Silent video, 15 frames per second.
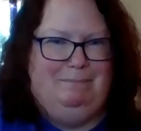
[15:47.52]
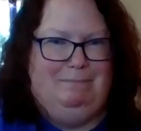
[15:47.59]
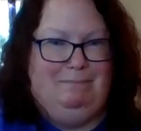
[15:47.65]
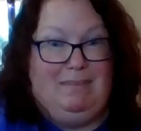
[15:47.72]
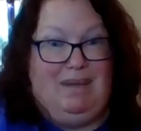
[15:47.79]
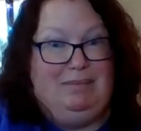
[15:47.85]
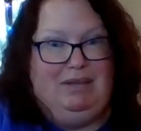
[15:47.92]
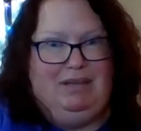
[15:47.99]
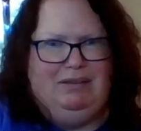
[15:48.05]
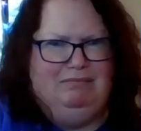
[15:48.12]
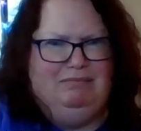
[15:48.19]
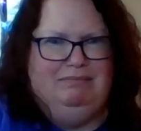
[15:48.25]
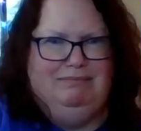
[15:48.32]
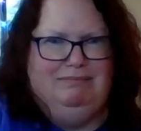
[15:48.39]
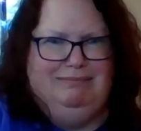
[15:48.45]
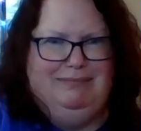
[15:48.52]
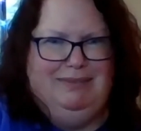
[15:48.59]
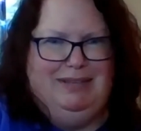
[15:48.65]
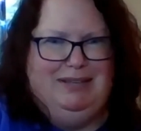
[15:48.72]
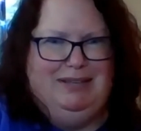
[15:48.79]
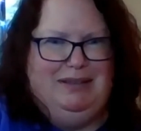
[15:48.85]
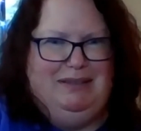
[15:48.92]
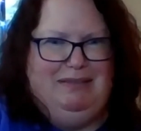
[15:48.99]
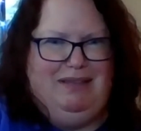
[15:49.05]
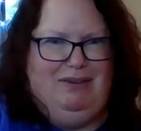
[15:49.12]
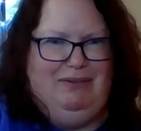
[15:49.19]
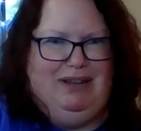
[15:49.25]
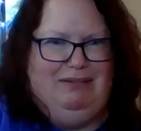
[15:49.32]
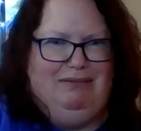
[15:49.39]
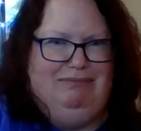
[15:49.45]
Maybe. There we
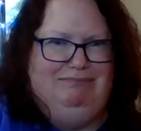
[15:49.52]
go.